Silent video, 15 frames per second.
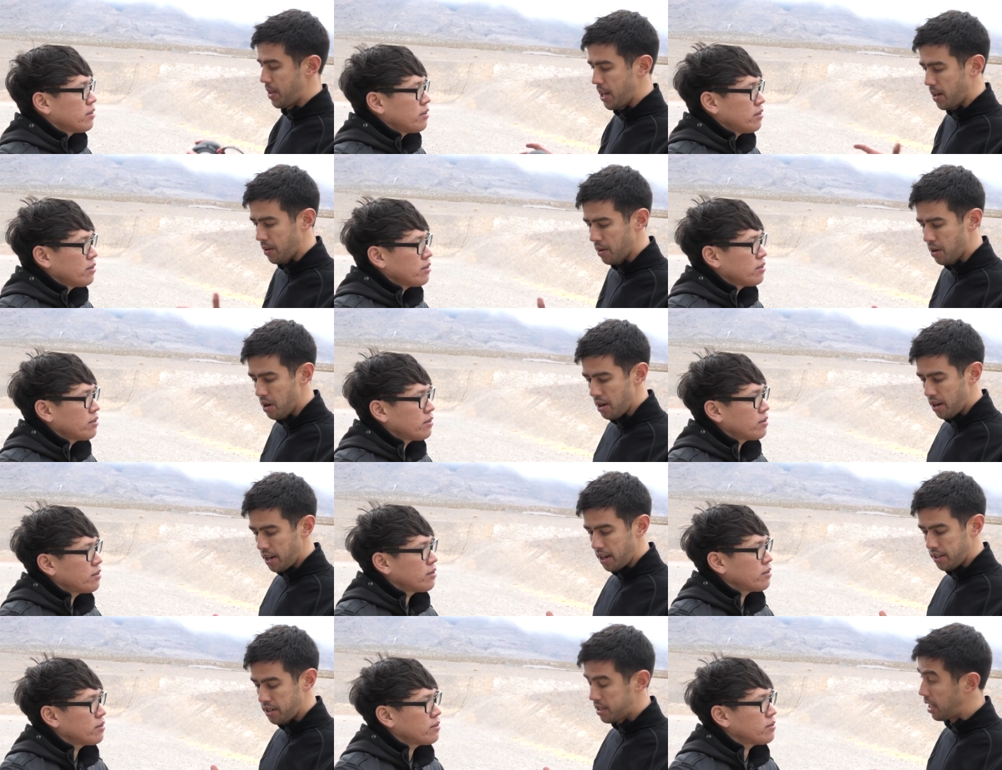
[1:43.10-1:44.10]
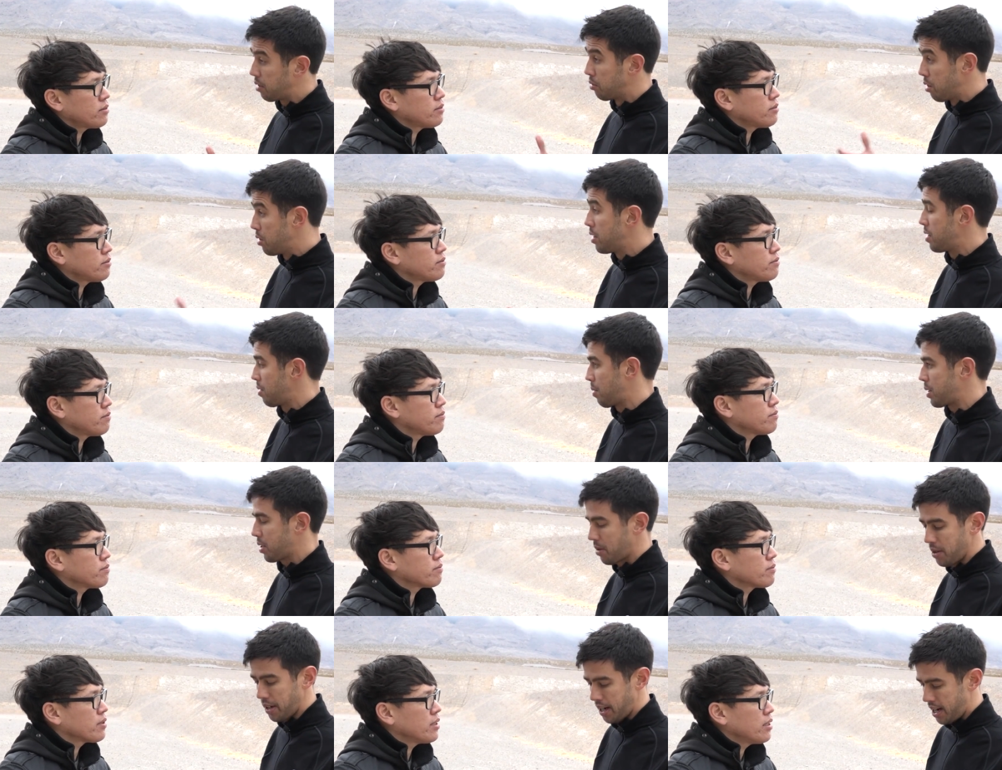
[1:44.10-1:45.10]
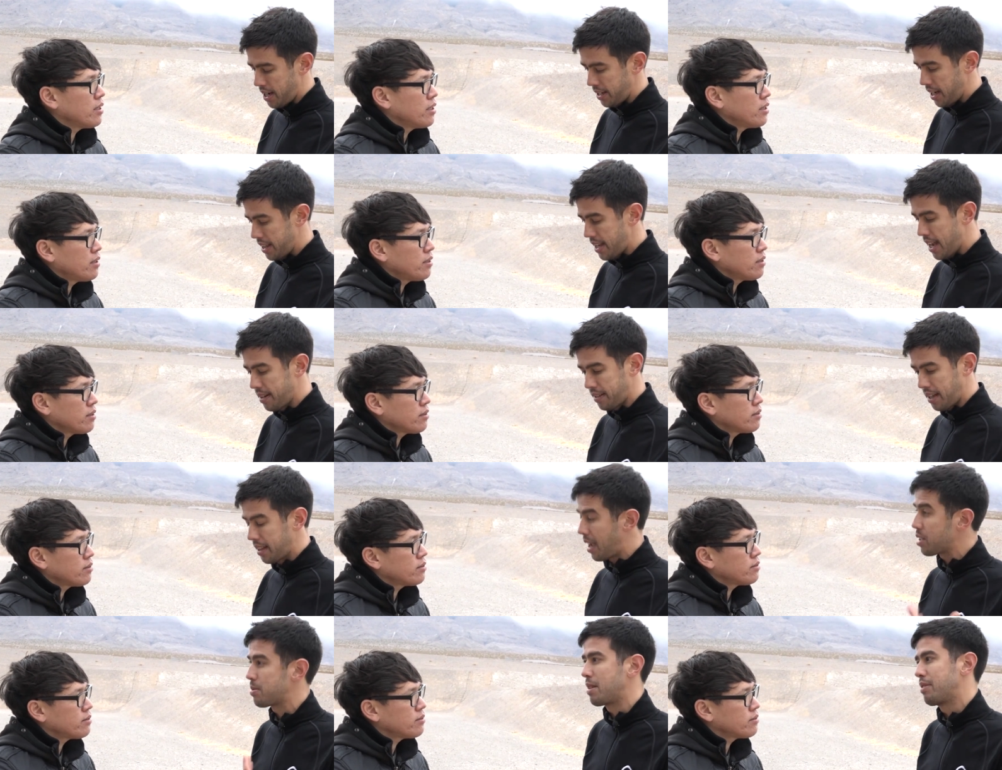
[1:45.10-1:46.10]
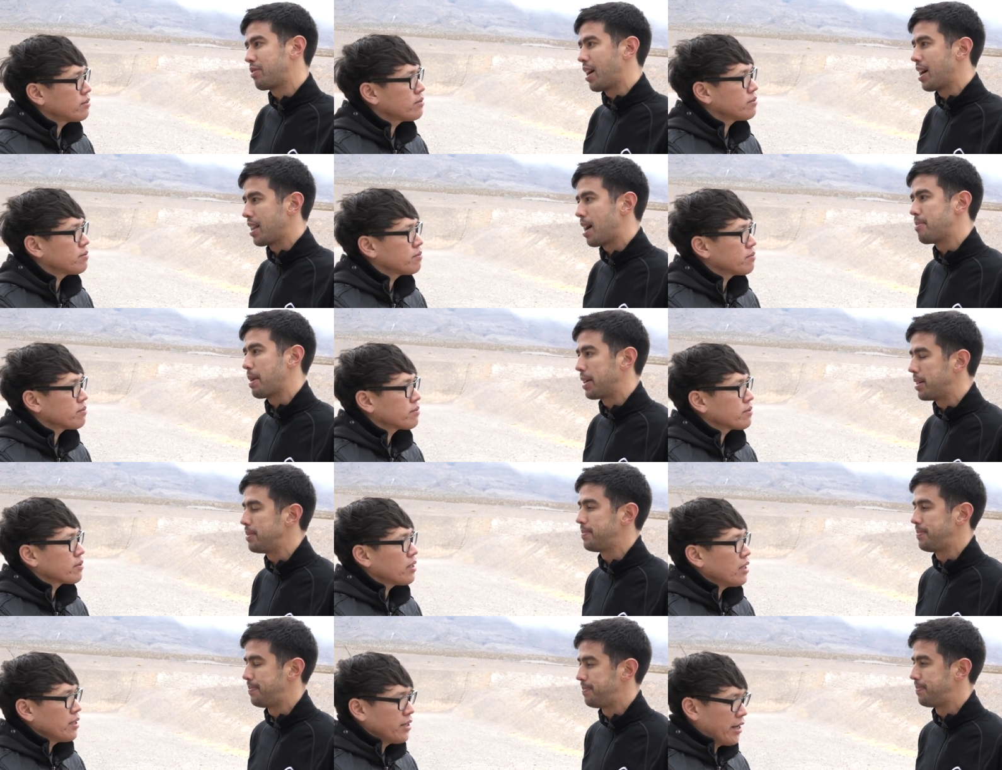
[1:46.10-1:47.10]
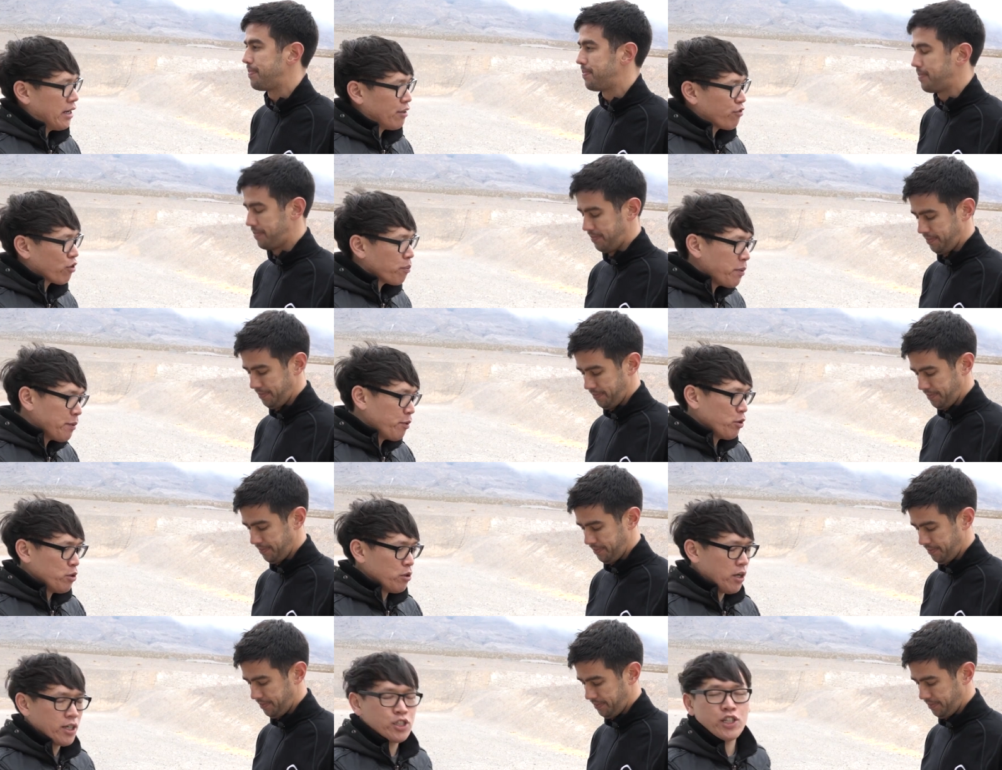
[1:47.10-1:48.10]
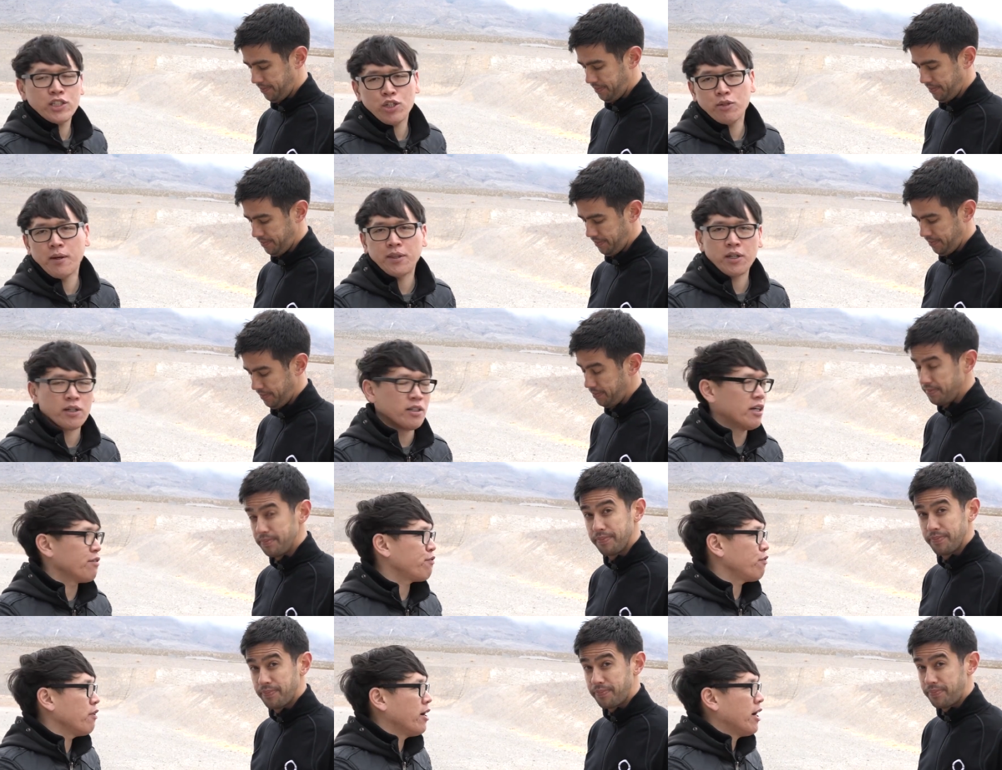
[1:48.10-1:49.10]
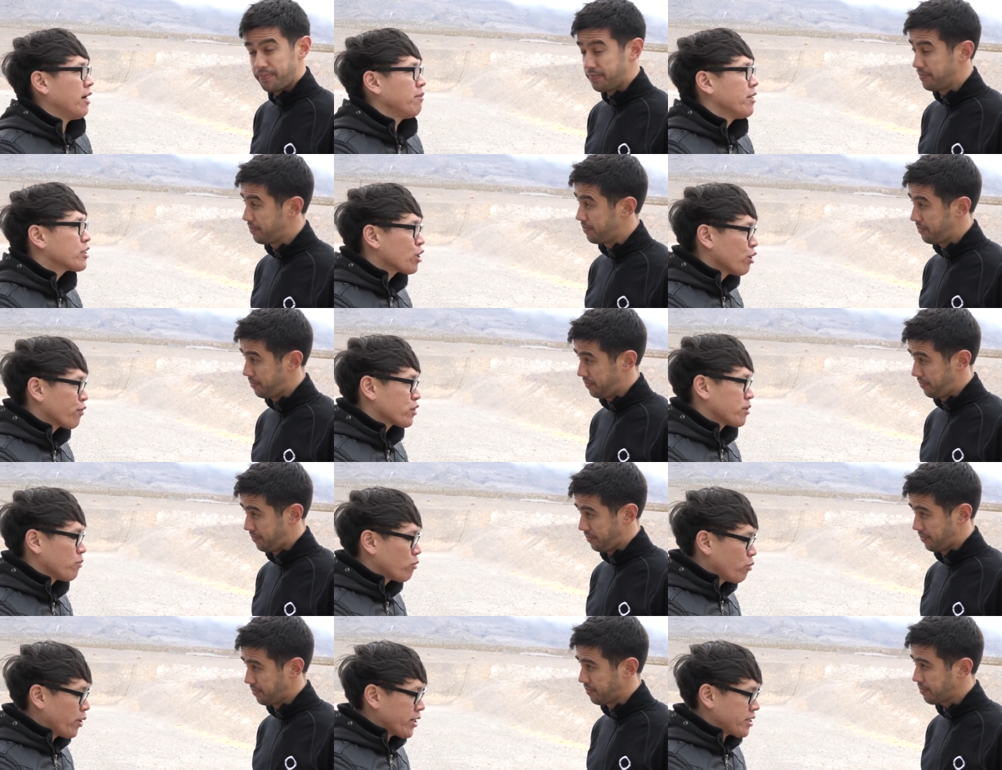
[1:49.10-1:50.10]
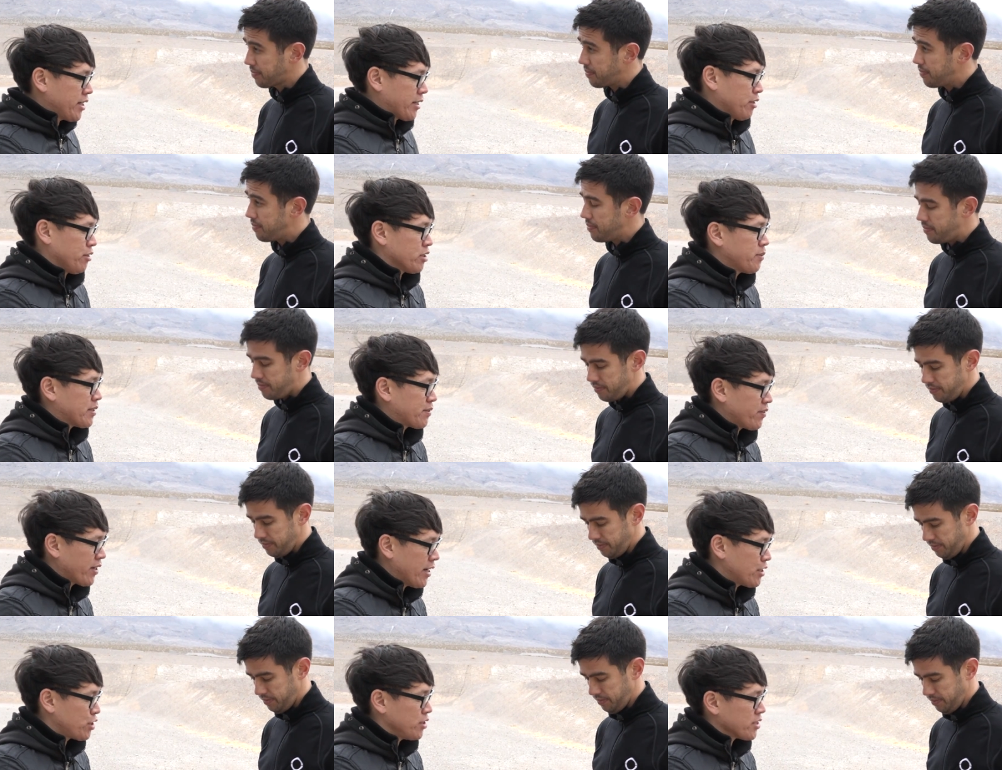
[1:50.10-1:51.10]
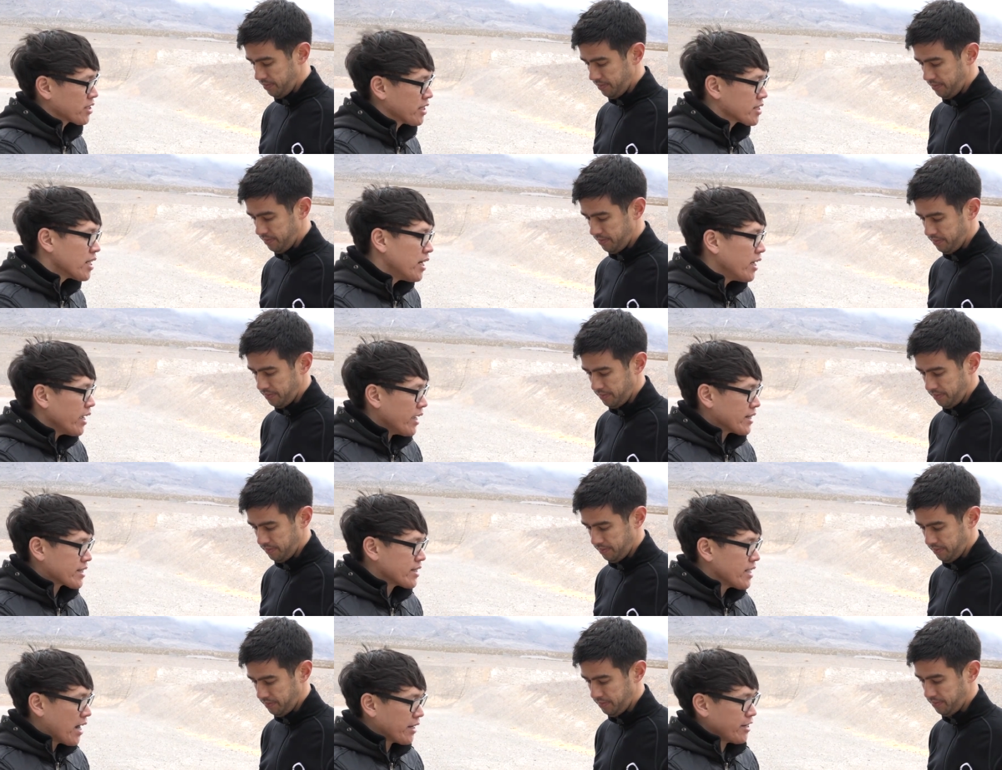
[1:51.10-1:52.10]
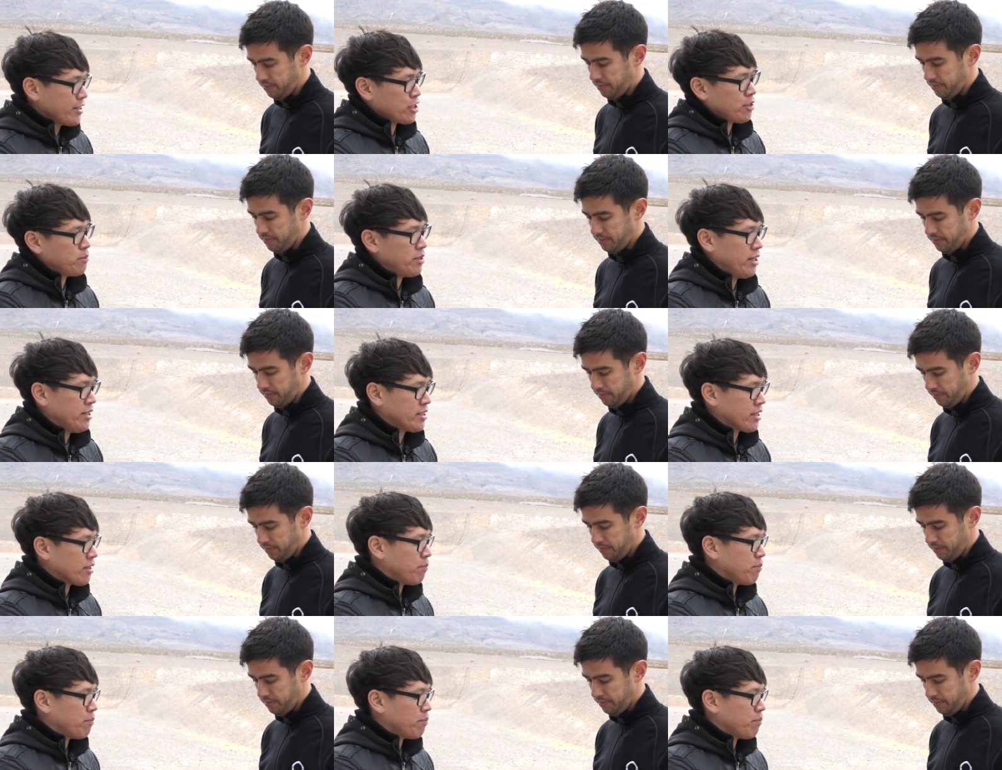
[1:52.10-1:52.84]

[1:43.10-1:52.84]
Speaker 1: you know uh, stay rooted in what's going on, and that allows me to fly a lot better.
Speaker 2: Now, for people who uh, just heard about the glyph, uh, let's go for some quick technical specifications because it's not an HMD to